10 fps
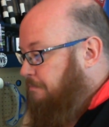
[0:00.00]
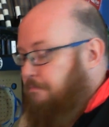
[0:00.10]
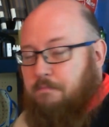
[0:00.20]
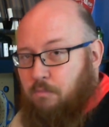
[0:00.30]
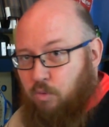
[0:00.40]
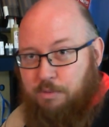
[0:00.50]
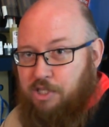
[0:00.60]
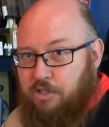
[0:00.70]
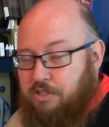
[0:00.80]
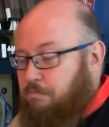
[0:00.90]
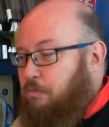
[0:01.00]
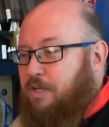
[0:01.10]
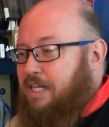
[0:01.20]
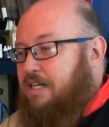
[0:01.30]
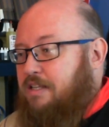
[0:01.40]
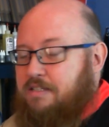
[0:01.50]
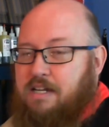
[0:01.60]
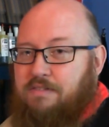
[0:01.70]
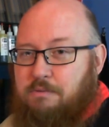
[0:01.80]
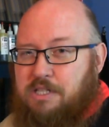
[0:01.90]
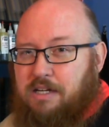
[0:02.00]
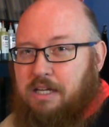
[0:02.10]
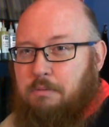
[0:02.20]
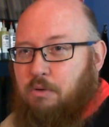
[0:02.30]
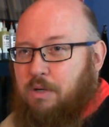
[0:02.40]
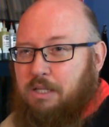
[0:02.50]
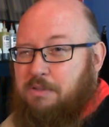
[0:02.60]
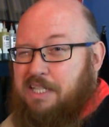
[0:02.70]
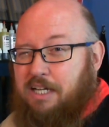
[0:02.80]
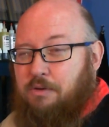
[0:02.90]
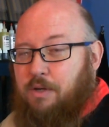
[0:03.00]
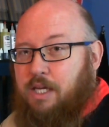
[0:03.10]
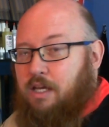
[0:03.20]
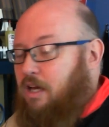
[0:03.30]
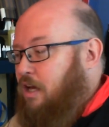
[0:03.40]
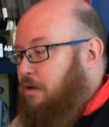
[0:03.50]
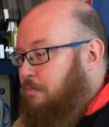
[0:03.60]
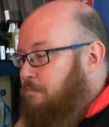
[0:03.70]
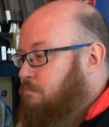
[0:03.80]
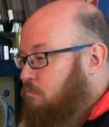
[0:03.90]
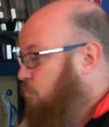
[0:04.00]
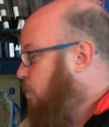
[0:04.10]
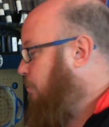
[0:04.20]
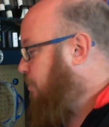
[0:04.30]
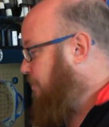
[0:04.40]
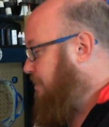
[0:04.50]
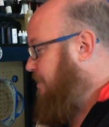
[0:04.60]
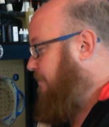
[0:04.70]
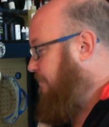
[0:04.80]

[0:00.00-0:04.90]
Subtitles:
we'll be good. But we'll get into the stuff I was talking about while it was echoing, while we're doing stuff.